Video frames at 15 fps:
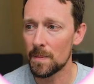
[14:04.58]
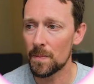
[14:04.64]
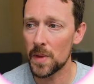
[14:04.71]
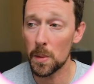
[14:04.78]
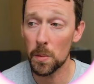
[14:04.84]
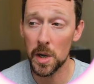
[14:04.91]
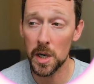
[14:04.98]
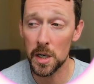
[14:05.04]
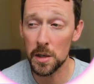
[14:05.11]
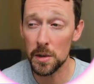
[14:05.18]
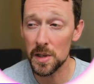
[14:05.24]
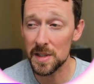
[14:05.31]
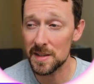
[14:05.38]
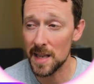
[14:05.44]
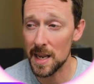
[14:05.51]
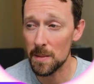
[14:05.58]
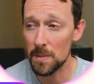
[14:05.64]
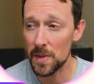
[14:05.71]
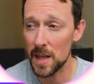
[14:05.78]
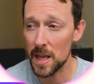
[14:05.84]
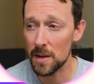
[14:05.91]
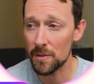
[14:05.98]
Then we're going to do the same
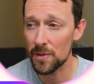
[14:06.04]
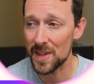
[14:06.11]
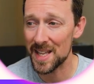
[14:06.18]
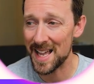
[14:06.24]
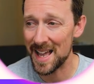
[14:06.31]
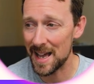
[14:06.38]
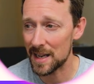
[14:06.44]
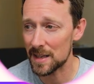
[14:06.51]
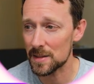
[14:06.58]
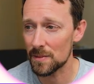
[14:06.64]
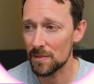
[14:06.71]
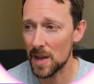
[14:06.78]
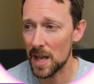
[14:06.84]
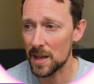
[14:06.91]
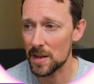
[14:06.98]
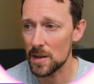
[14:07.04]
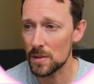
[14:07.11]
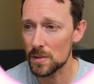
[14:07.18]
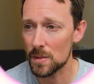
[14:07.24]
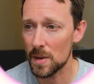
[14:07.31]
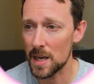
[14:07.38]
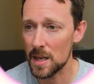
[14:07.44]
thing for the x
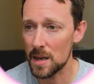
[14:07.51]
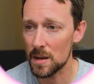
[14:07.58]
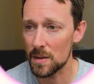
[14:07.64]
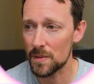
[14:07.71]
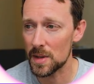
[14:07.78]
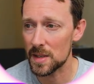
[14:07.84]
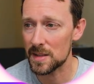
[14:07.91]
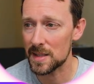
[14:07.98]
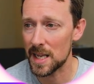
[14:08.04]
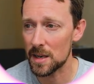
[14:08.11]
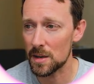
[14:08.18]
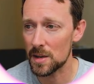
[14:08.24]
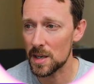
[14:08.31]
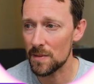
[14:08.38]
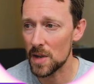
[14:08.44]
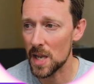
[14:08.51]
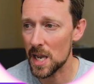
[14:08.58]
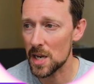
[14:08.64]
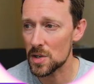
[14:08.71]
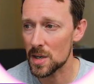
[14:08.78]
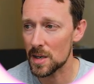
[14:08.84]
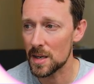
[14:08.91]
values right here for the standard
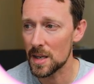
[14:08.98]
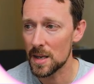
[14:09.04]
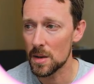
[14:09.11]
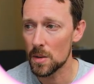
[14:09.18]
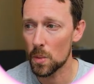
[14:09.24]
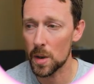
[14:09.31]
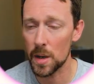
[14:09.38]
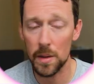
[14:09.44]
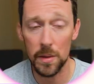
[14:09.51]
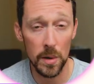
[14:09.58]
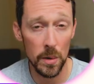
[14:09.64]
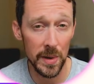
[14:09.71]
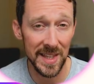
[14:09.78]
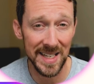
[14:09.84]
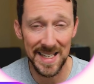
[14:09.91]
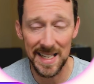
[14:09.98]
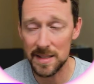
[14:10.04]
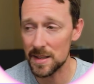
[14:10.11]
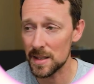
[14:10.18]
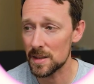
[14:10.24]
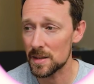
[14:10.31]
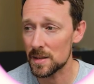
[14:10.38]
deviation. We're going to throw in the
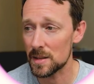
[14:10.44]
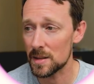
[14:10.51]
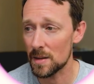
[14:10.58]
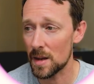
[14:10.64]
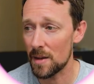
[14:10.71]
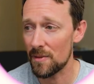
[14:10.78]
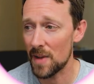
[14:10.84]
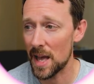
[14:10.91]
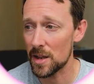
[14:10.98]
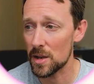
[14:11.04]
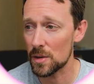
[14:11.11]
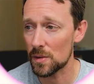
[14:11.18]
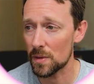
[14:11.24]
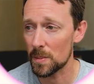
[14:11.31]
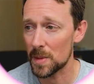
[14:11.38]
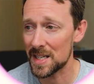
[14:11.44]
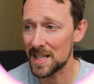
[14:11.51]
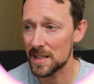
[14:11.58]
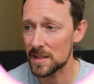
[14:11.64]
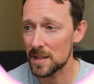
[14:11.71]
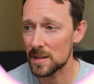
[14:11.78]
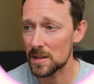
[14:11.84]
distance uh, values from the
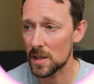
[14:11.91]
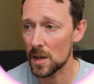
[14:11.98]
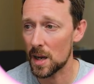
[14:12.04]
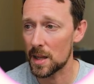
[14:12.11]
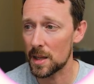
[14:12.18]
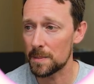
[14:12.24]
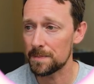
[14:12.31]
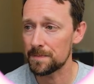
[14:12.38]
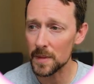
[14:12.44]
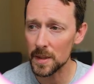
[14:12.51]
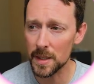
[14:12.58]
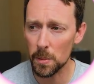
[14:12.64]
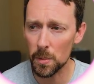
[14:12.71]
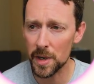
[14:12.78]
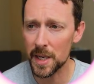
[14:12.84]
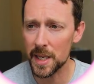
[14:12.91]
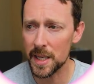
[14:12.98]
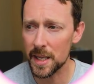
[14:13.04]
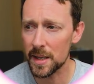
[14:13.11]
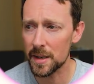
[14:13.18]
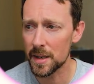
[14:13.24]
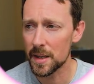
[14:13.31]
distance column, and we're going to
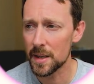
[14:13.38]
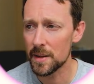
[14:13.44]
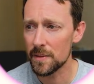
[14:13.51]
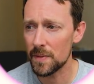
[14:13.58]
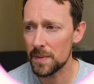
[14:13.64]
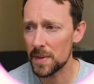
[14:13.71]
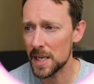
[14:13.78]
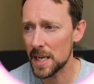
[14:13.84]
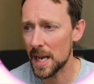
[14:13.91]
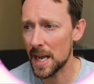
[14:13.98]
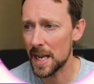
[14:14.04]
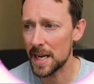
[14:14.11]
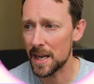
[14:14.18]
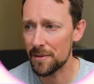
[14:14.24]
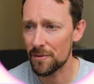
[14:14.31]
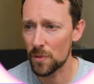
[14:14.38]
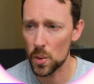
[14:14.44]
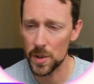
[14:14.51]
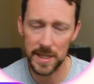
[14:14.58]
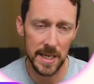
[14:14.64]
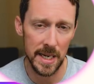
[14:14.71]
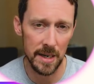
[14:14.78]
get 59 and
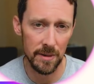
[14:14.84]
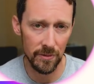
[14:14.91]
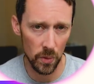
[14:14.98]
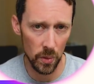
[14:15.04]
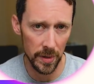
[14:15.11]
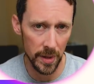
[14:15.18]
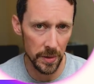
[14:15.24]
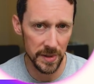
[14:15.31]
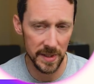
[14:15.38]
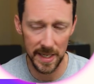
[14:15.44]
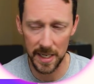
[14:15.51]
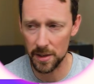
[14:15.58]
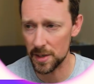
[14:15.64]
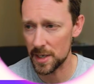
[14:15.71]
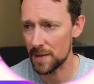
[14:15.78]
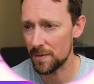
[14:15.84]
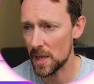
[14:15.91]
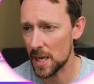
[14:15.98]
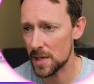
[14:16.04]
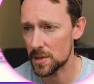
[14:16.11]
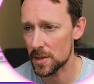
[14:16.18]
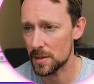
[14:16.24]
14 for those standard
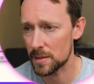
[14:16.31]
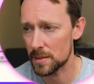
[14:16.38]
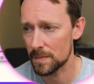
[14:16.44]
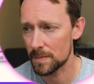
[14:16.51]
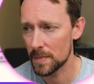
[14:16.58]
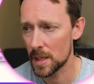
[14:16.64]
deviations.